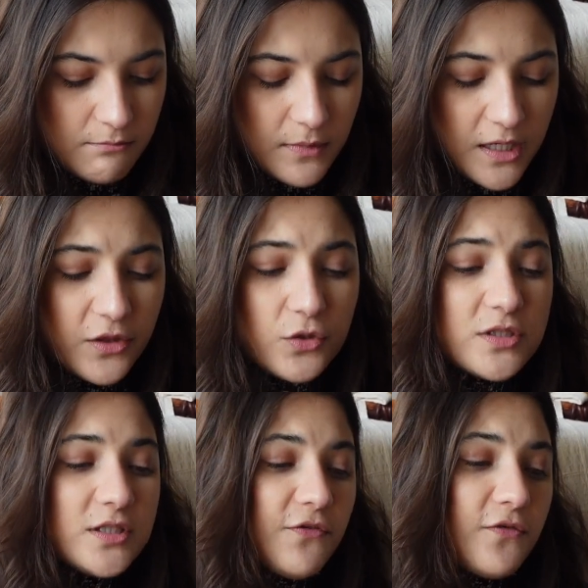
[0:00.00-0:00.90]
Another
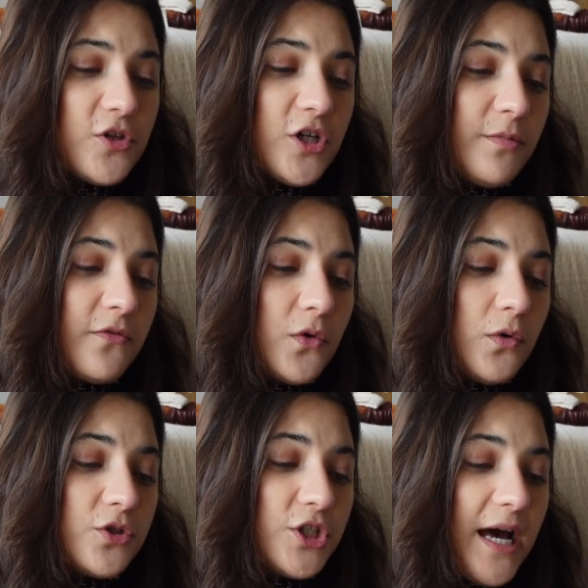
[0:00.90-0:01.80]
different type of
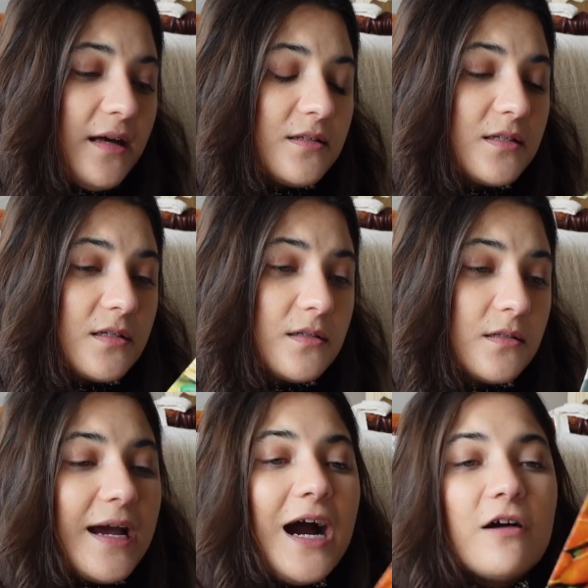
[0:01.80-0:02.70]
courgette,
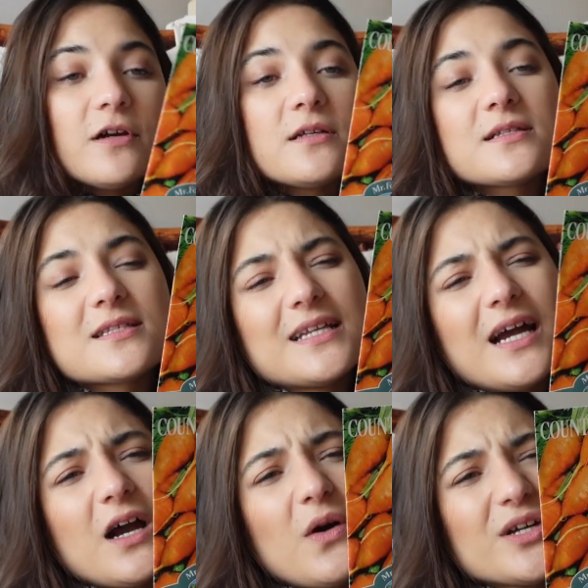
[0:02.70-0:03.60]
carrots.
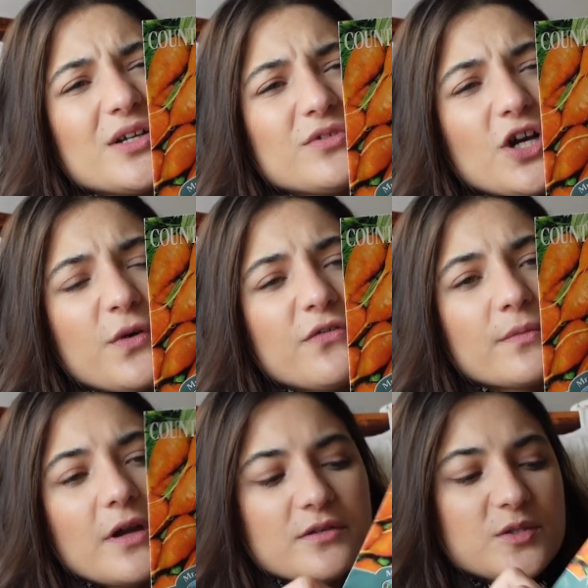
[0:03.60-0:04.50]
Now, I don't know if I'm
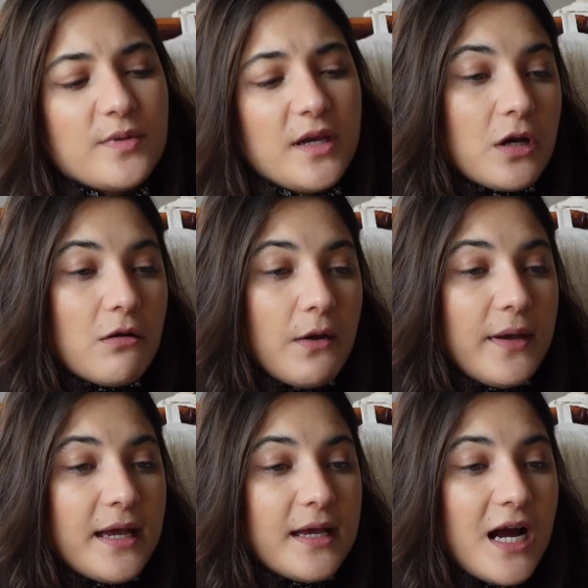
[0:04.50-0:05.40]
going to be
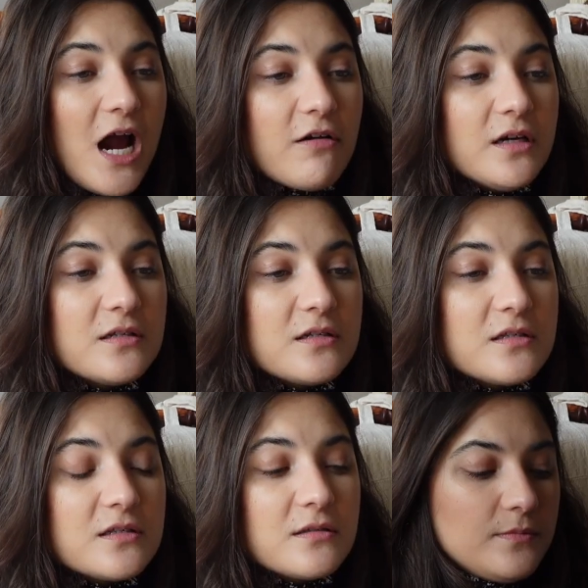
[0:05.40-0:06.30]
growing
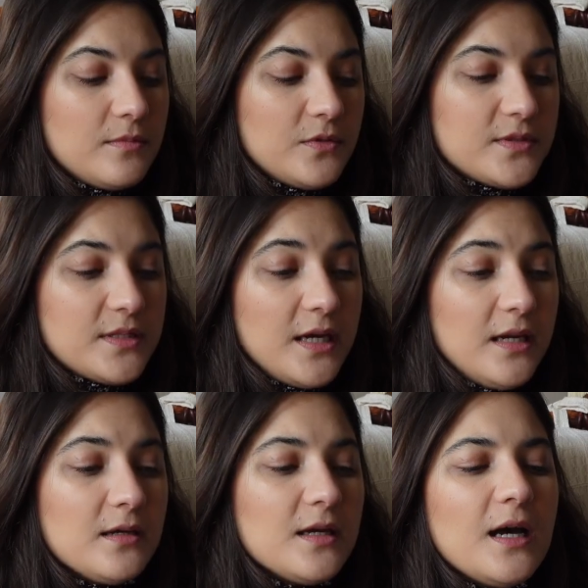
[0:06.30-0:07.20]
carrots. We'll
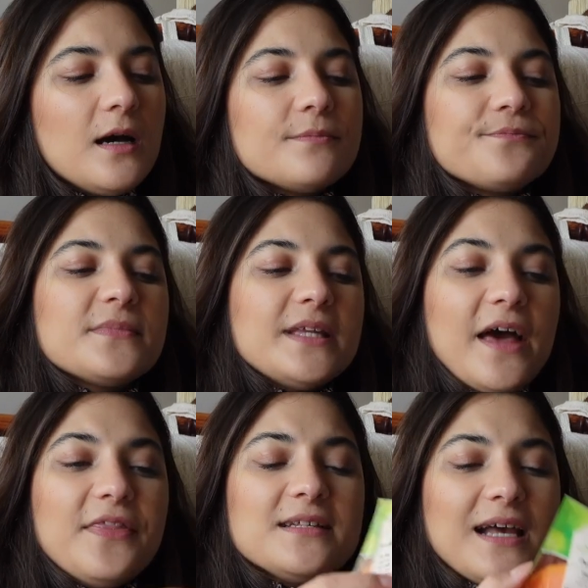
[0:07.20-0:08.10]
see.
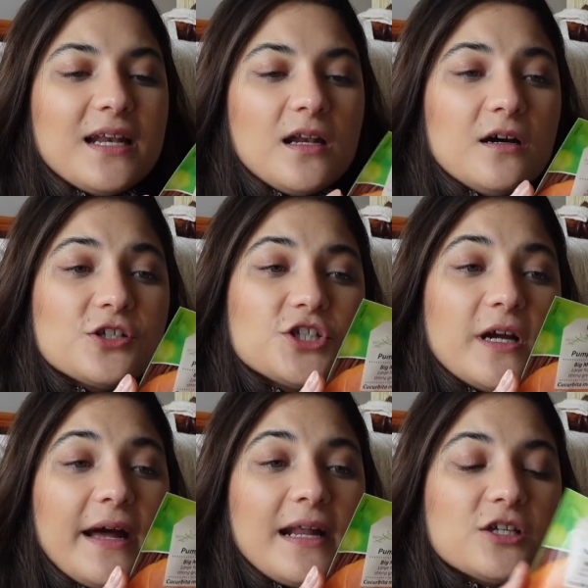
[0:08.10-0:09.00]
Yeah, these I had last
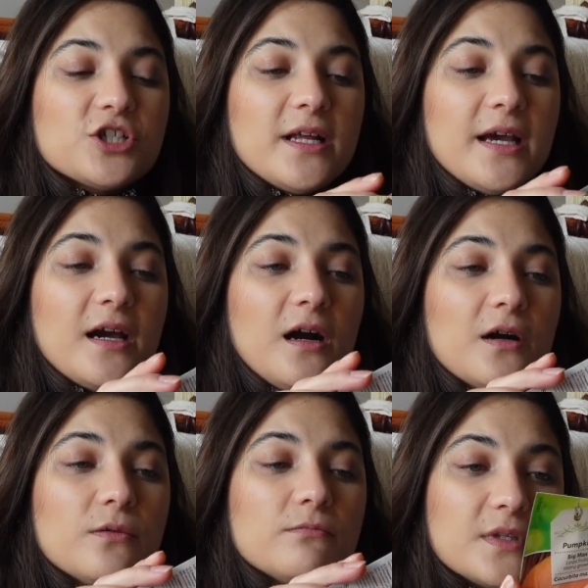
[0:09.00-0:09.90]
year, and actually
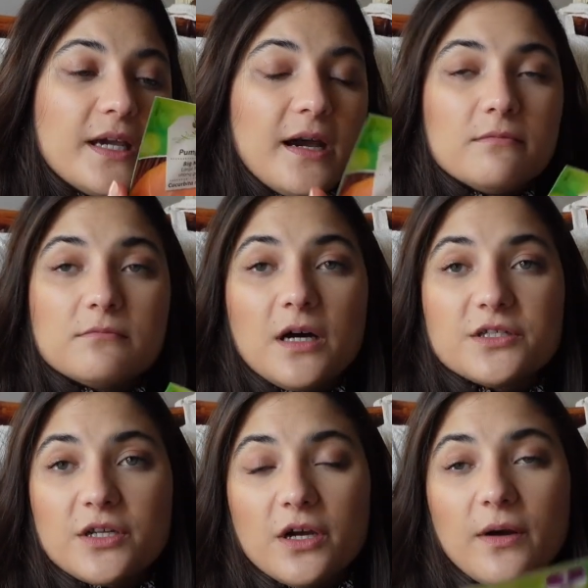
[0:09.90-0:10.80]
I
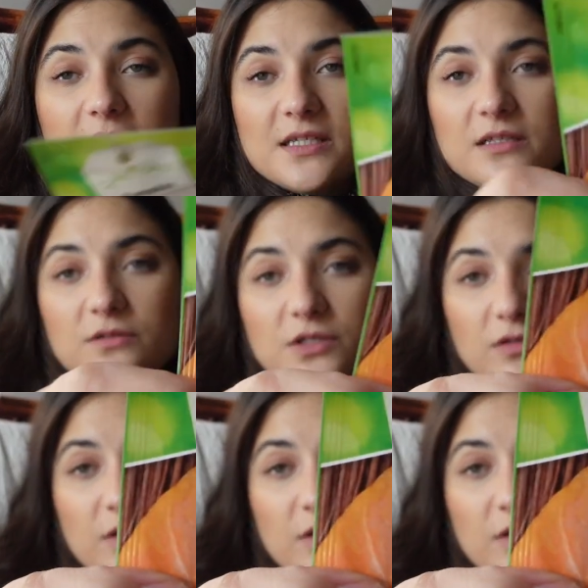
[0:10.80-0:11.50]
don't know, I didn't do